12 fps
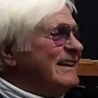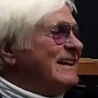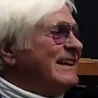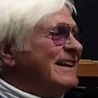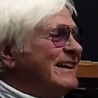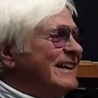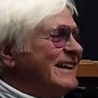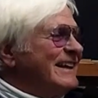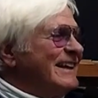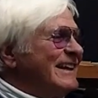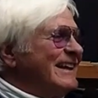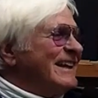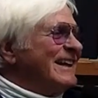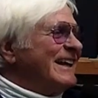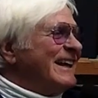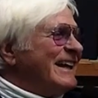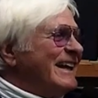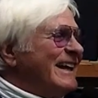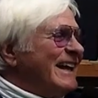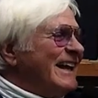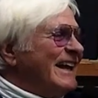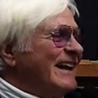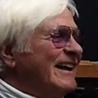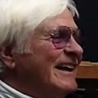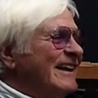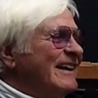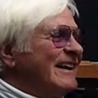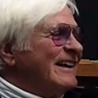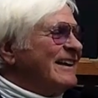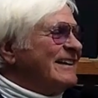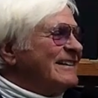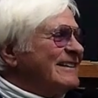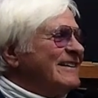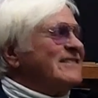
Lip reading: that's great. You picked up on that, but they definitely quashed.